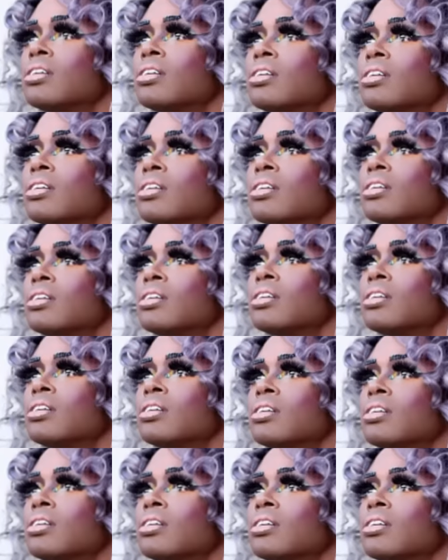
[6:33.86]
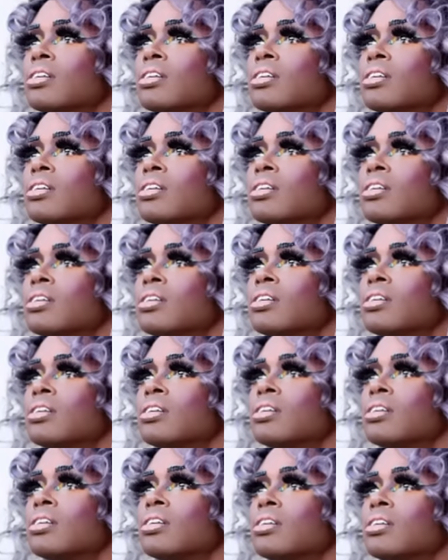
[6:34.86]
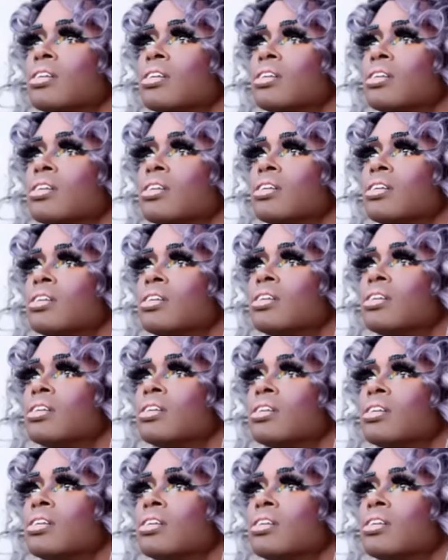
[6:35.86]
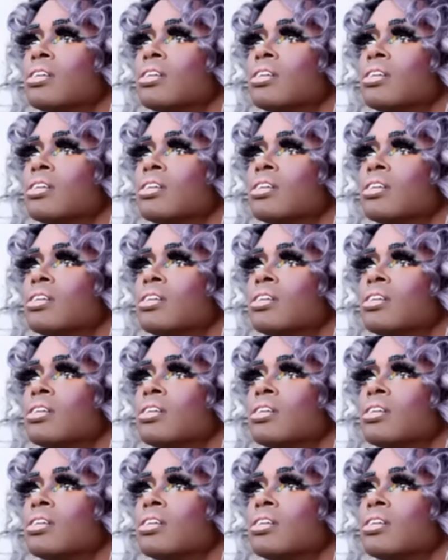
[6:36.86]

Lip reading: No words are spoken by the person on screen.